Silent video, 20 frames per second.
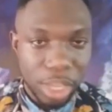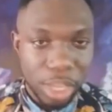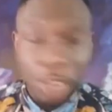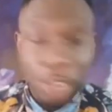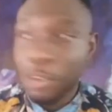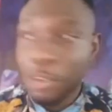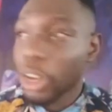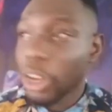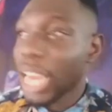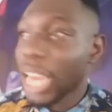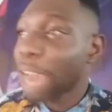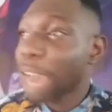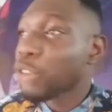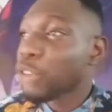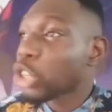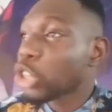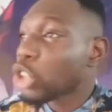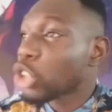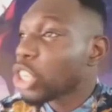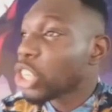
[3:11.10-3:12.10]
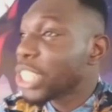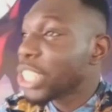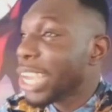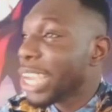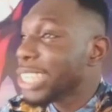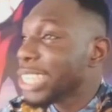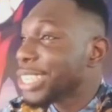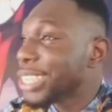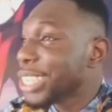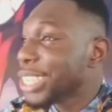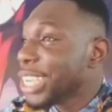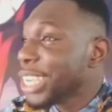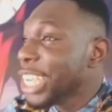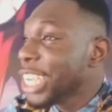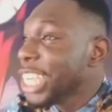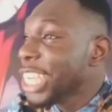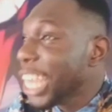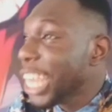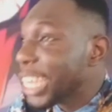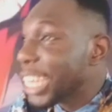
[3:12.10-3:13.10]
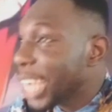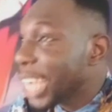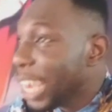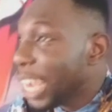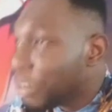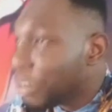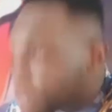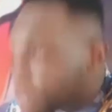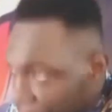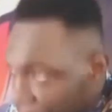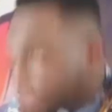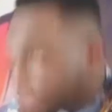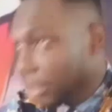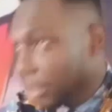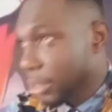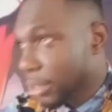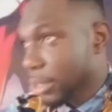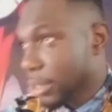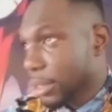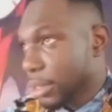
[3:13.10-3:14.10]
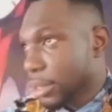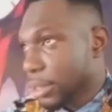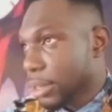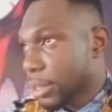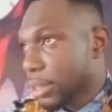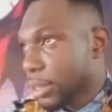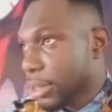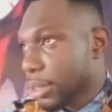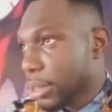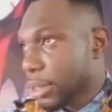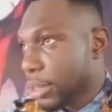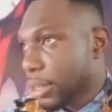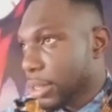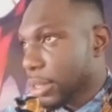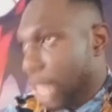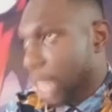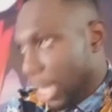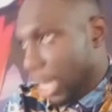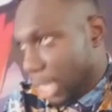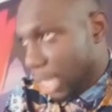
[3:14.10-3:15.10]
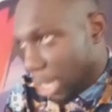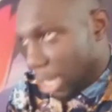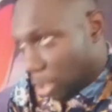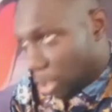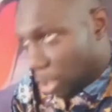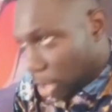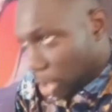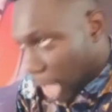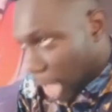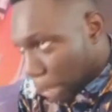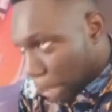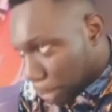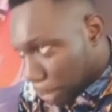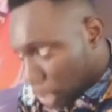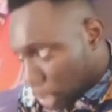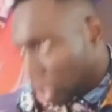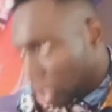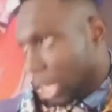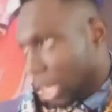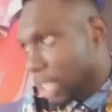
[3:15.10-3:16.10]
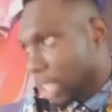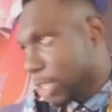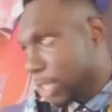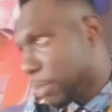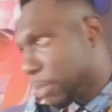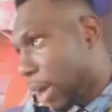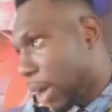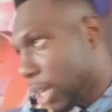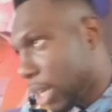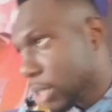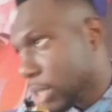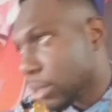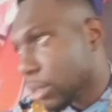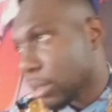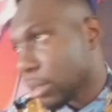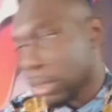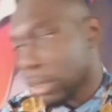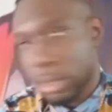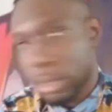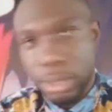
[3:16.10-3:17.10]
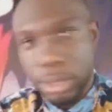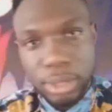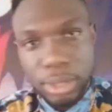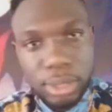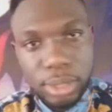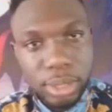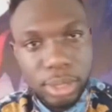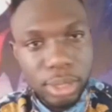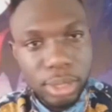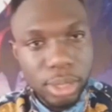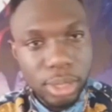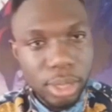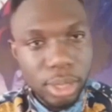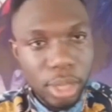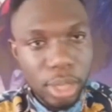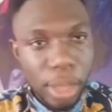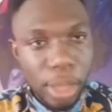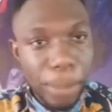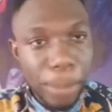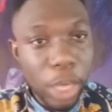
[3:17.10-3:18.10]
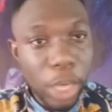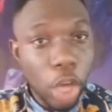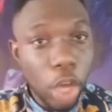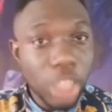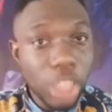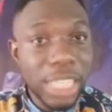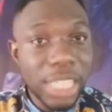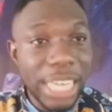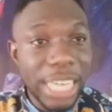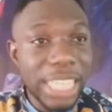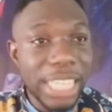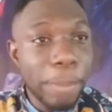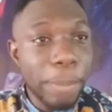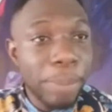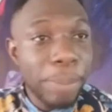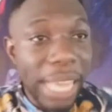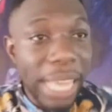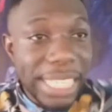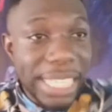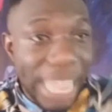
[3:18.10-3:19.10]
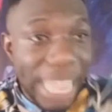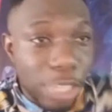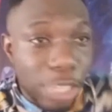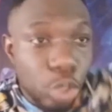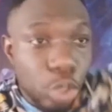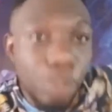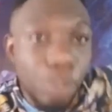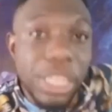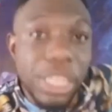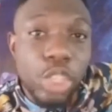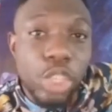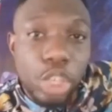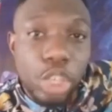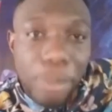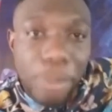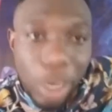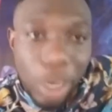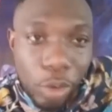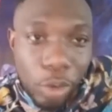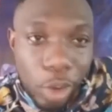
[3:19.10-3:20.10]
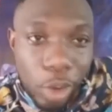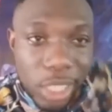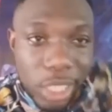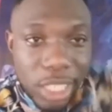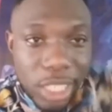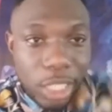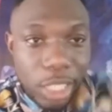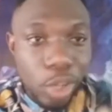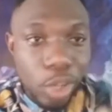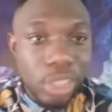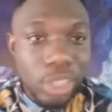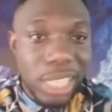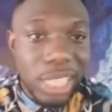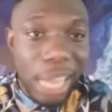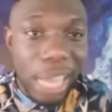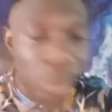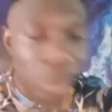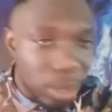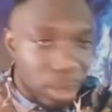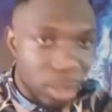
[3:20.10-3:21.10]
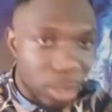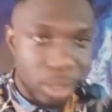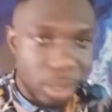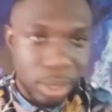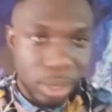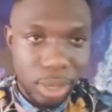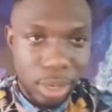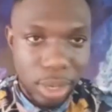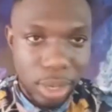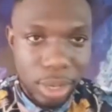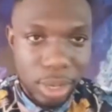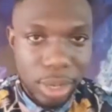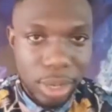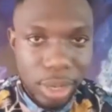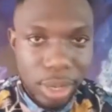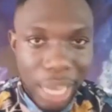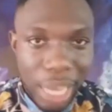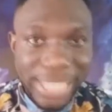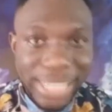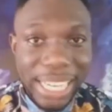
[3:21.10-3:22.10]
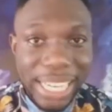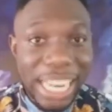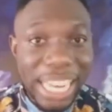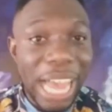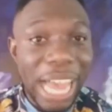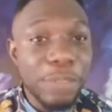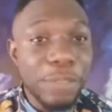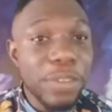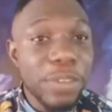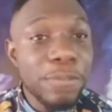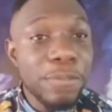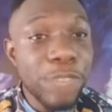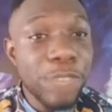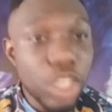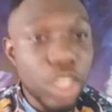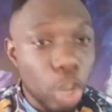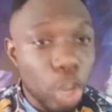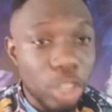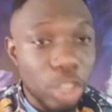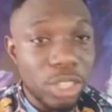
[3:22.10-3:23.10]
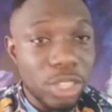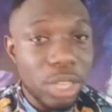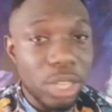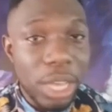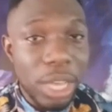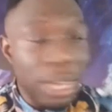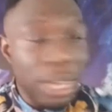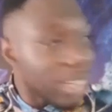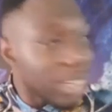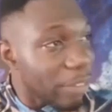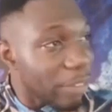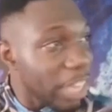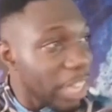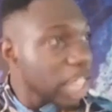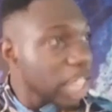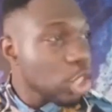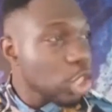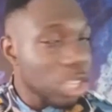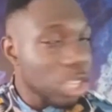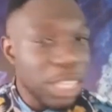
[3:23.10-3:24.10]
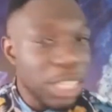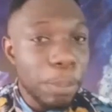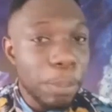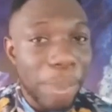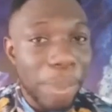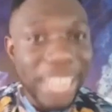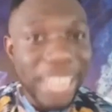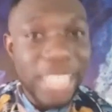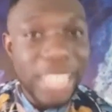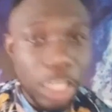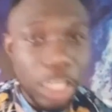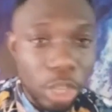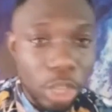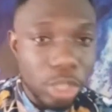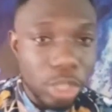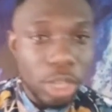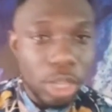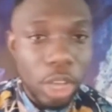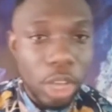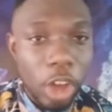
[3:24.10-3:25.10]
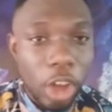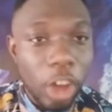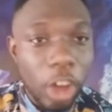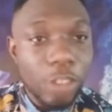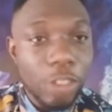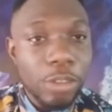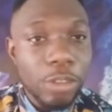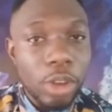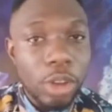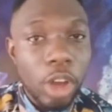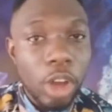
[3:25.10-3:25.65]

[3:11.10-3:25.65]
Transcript: If your life does not change in the cave, then there's another ambition that is powering you. Because there is a place that you meet those men of God. It is called Zion. I started having visions, revelations, impartations of